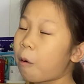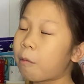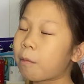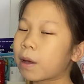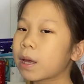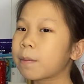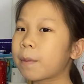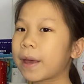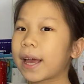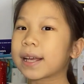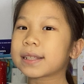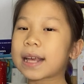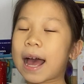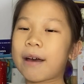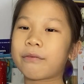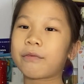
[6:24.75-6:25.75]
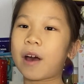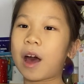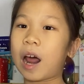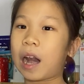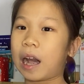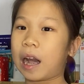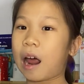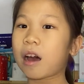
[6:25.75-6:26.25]
maybe it has
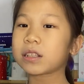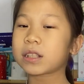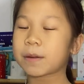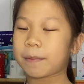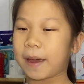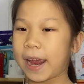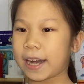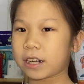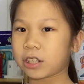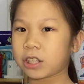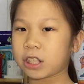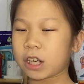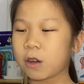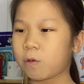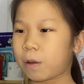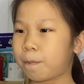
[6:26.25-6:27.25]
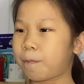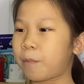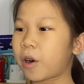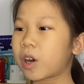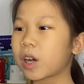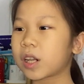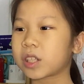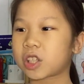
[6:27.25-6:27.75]
a lot of energy. We
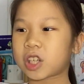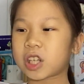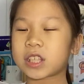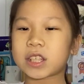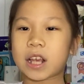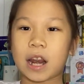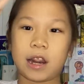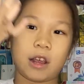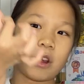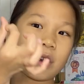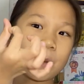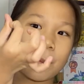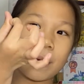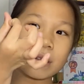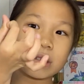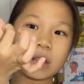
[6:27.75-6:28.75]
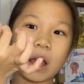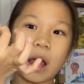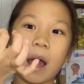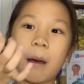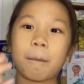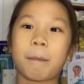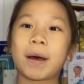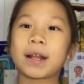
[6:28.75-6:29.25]
burn it just a little bit,
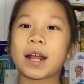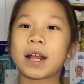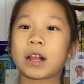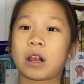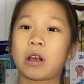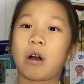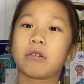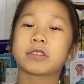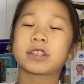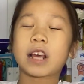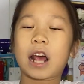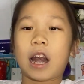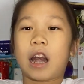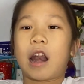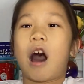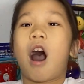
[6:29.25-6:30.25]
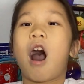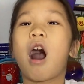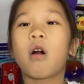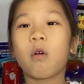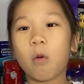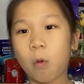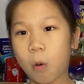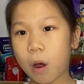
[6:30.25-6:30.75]
but it goes a
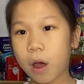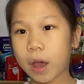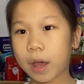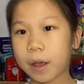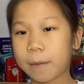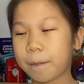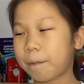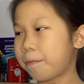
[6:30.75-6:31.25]
long way.